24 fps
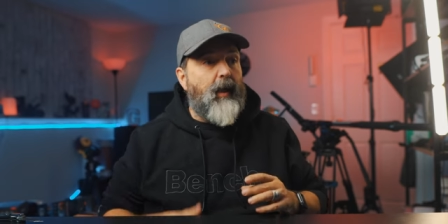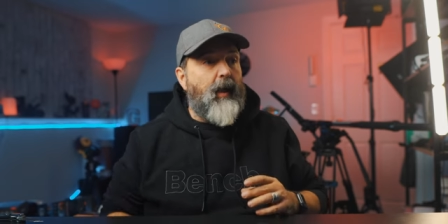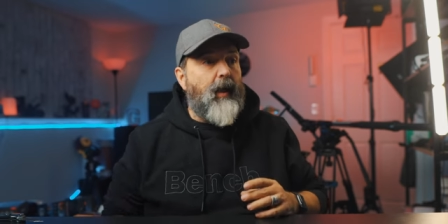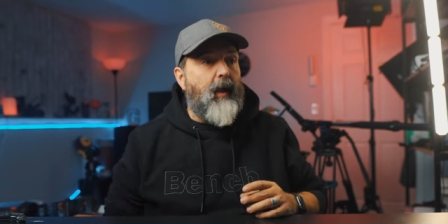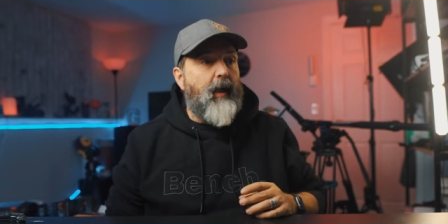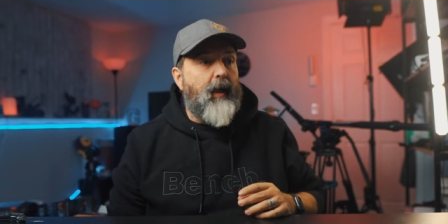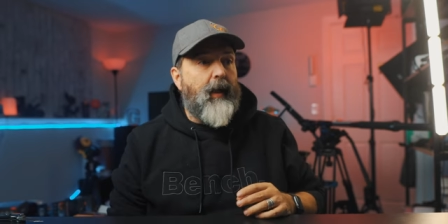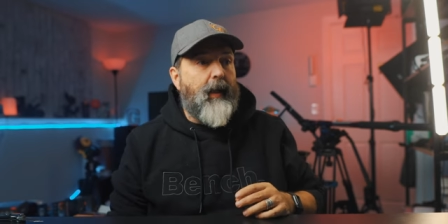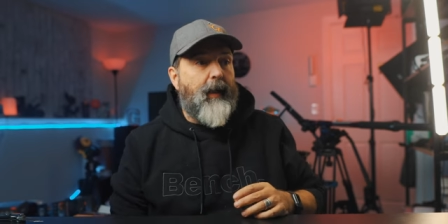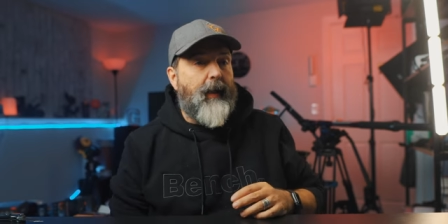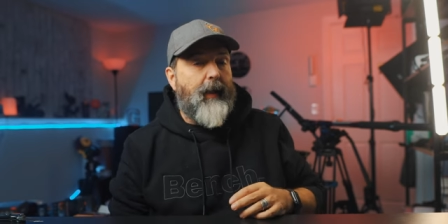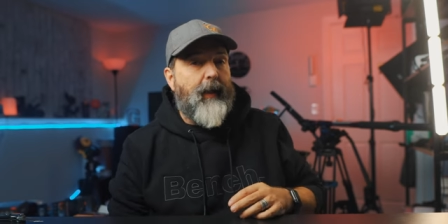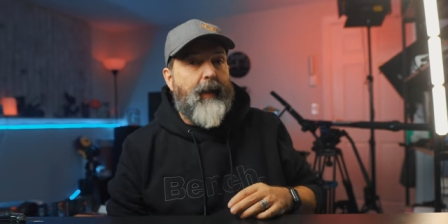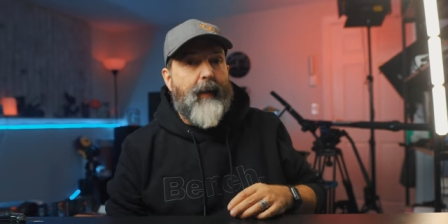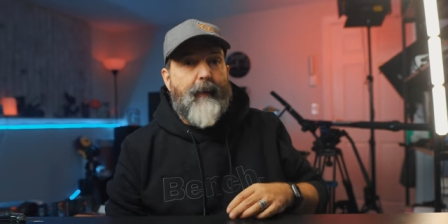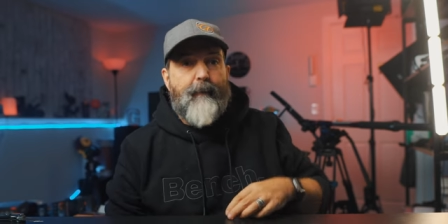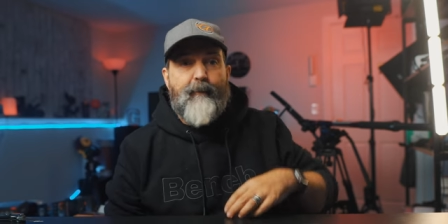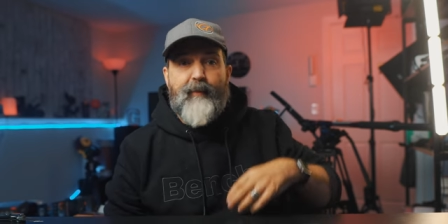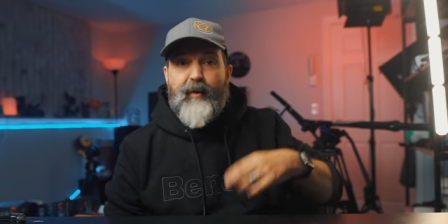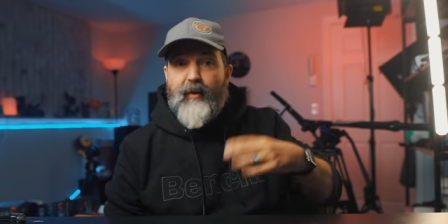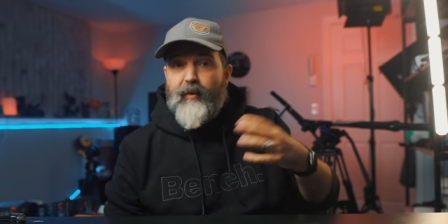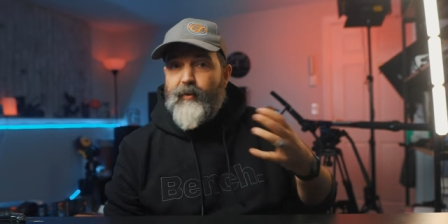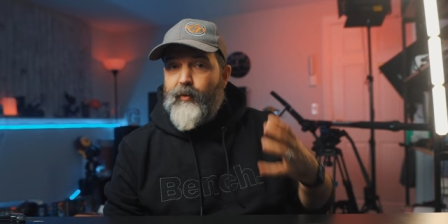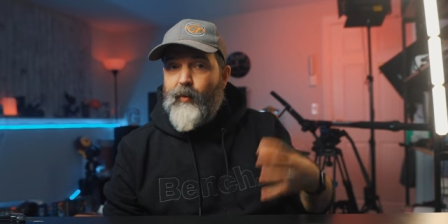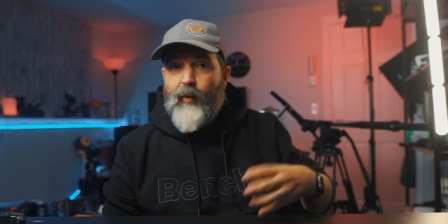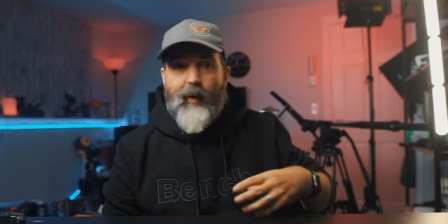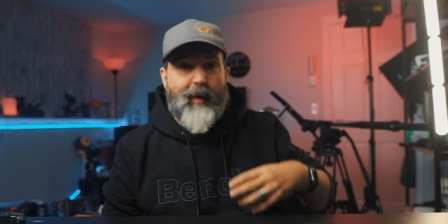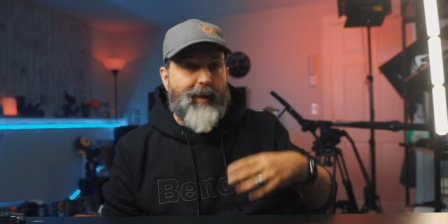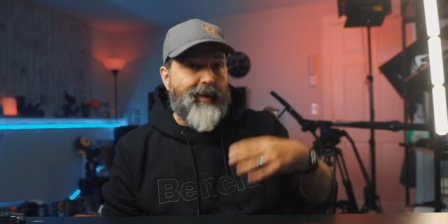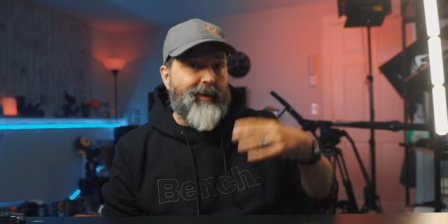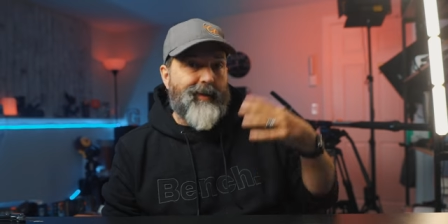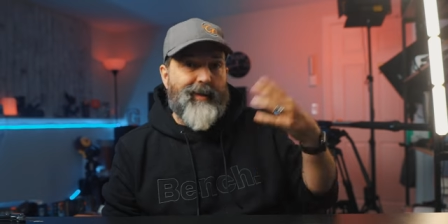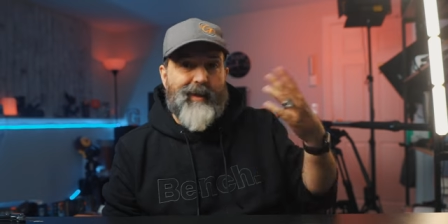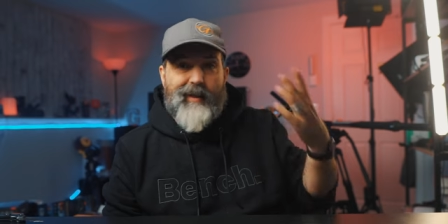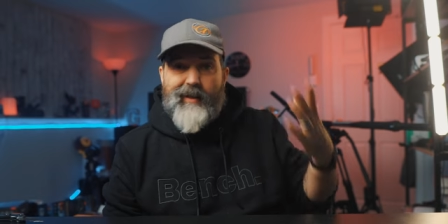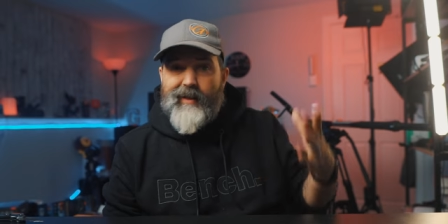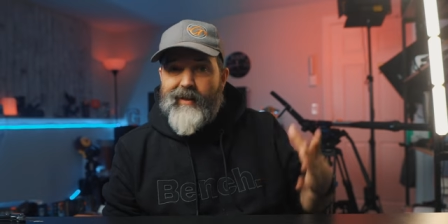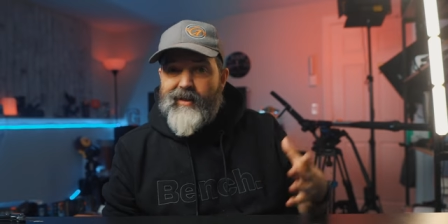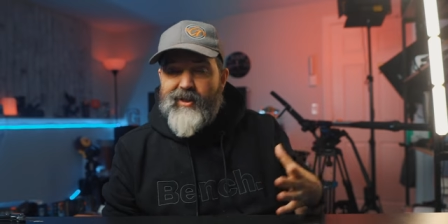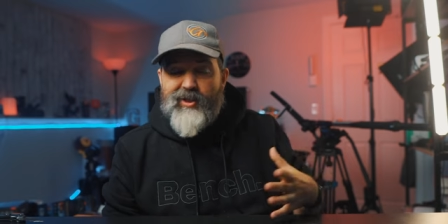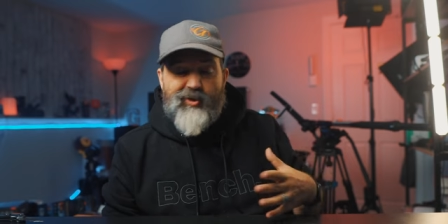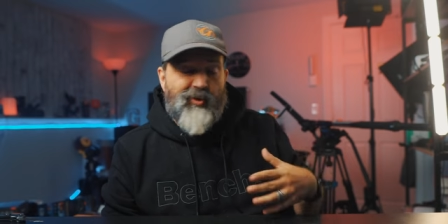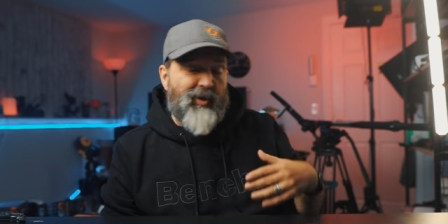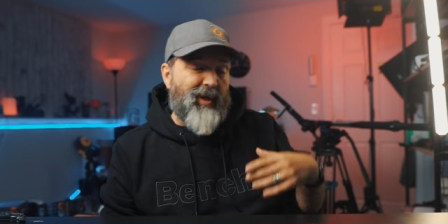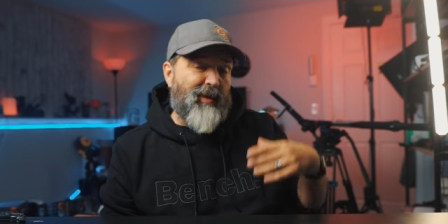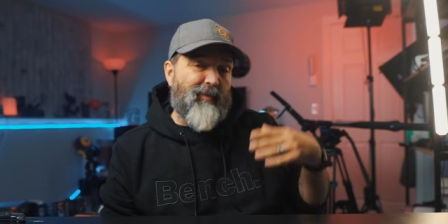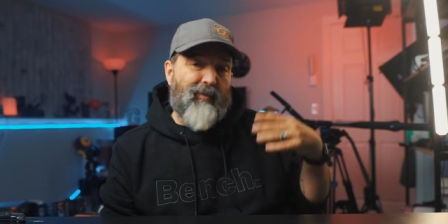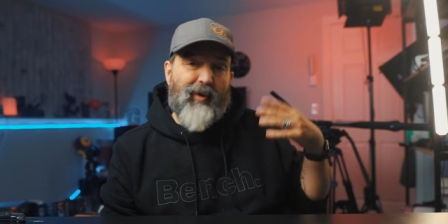Uh, build quality,
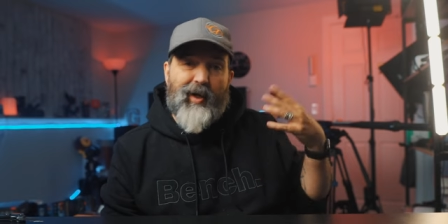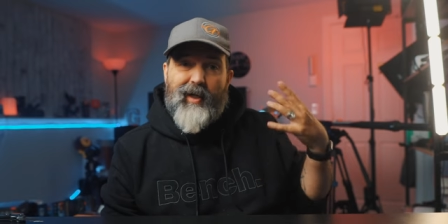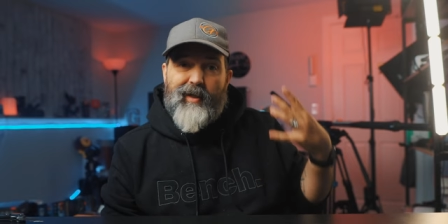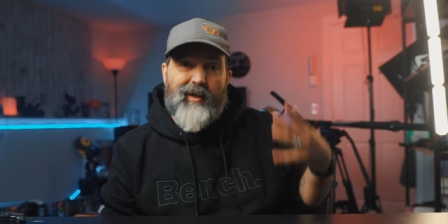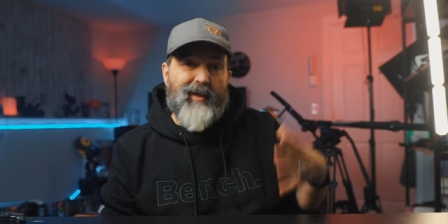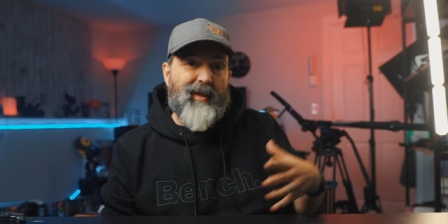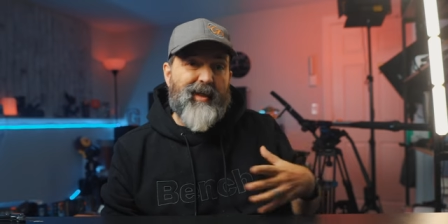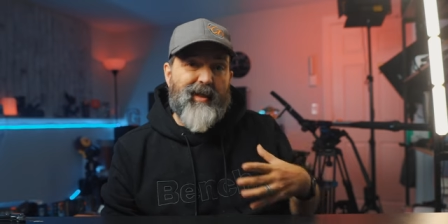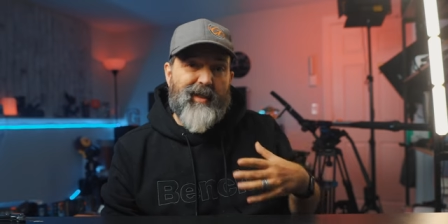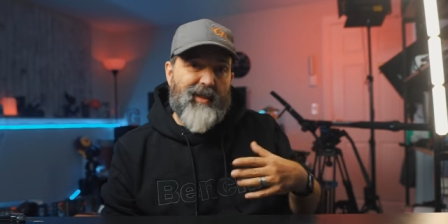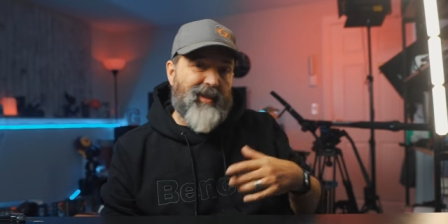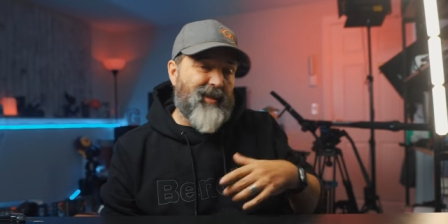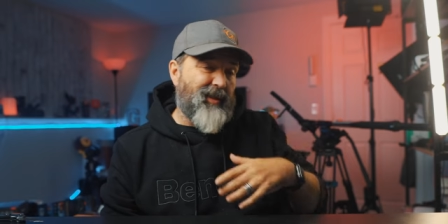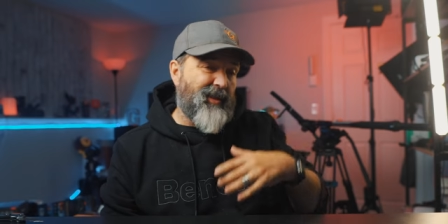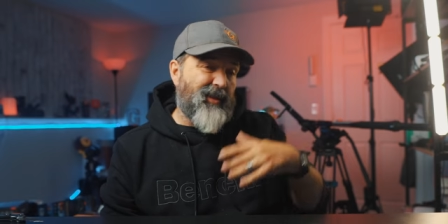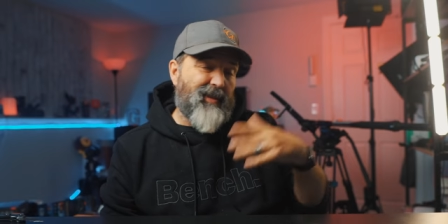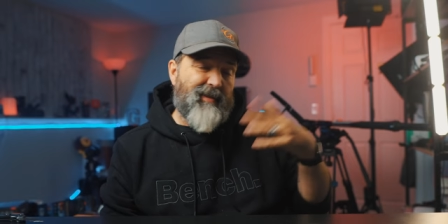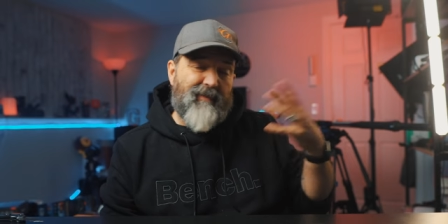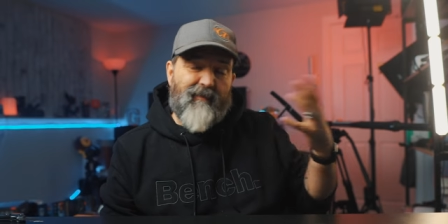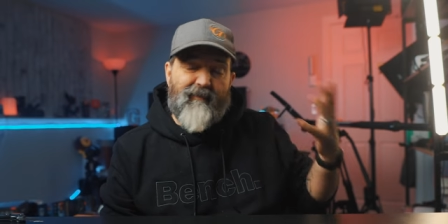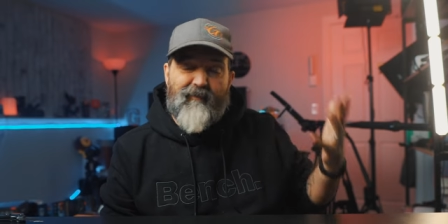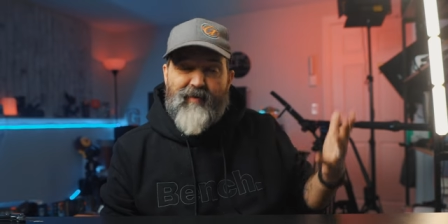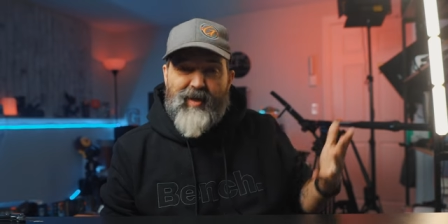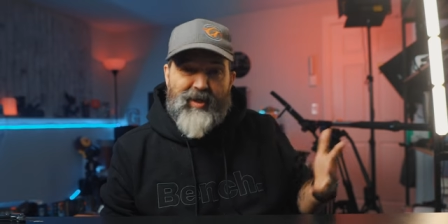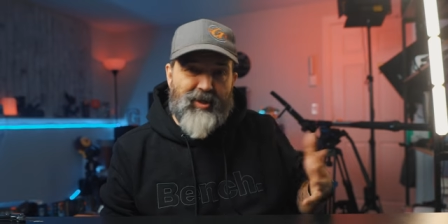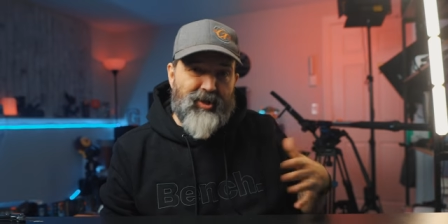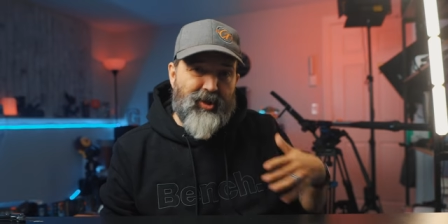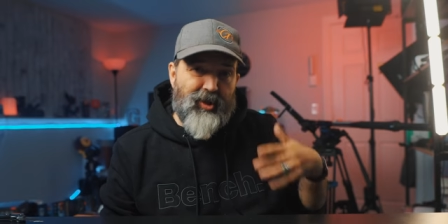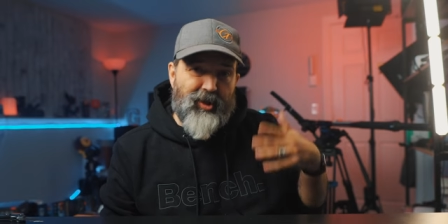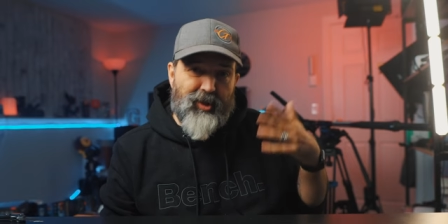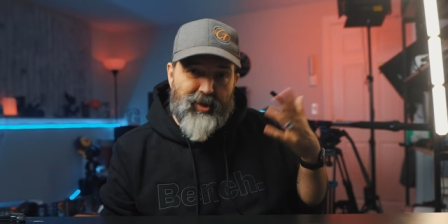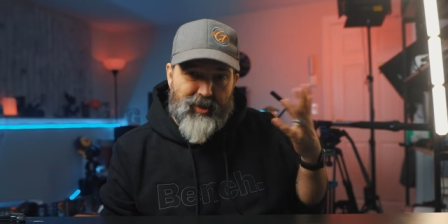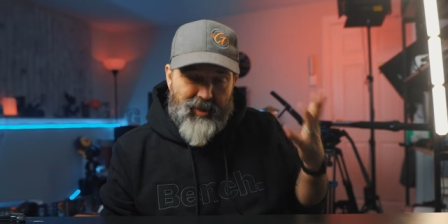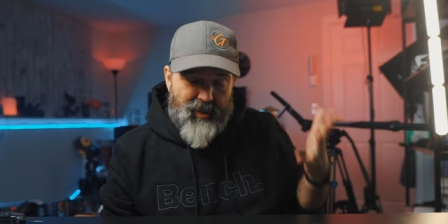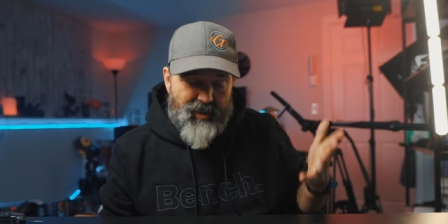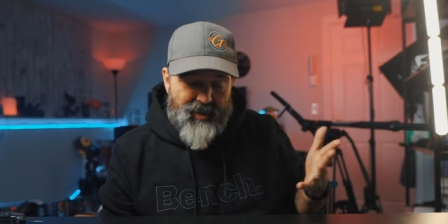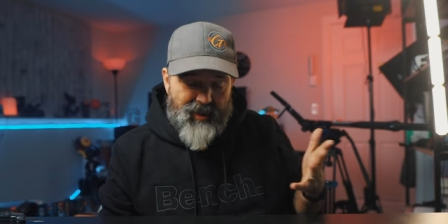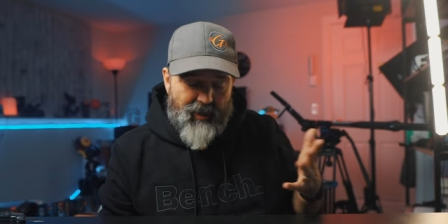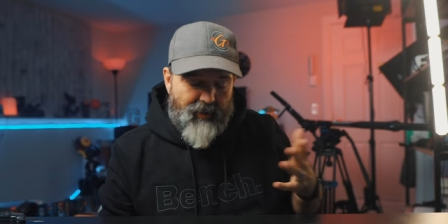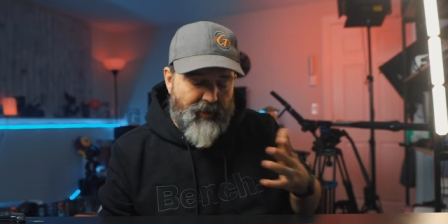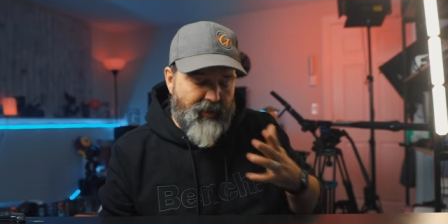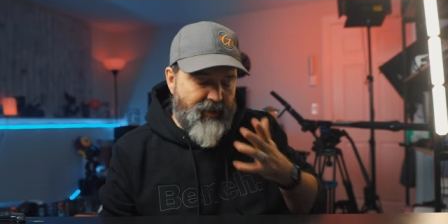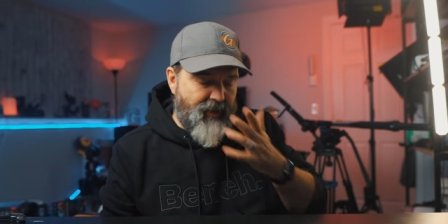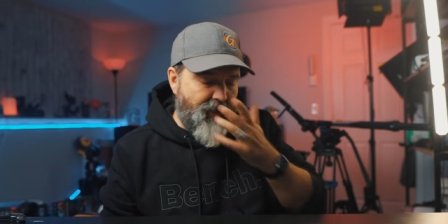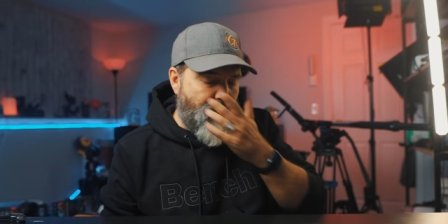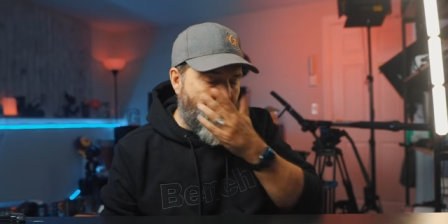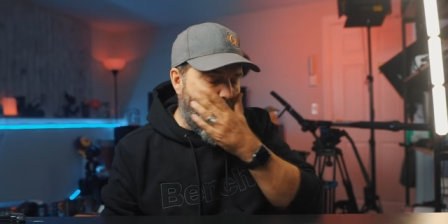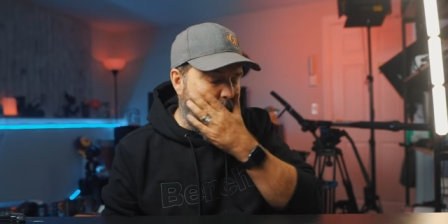screen brightness, features, etc.,
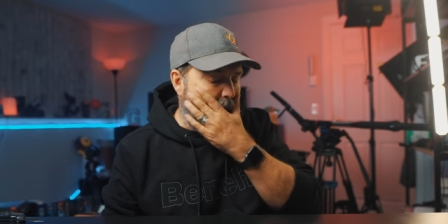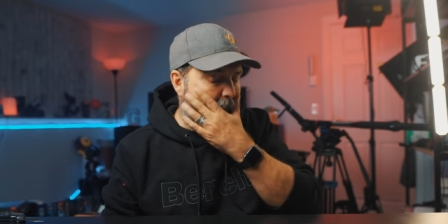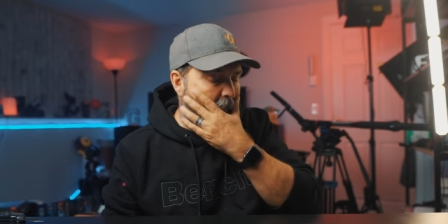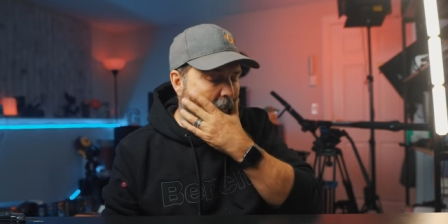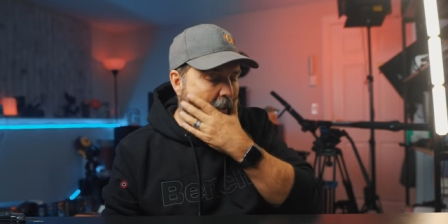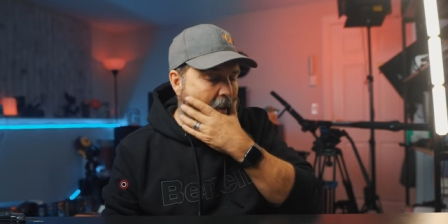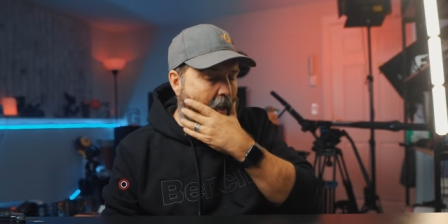etc.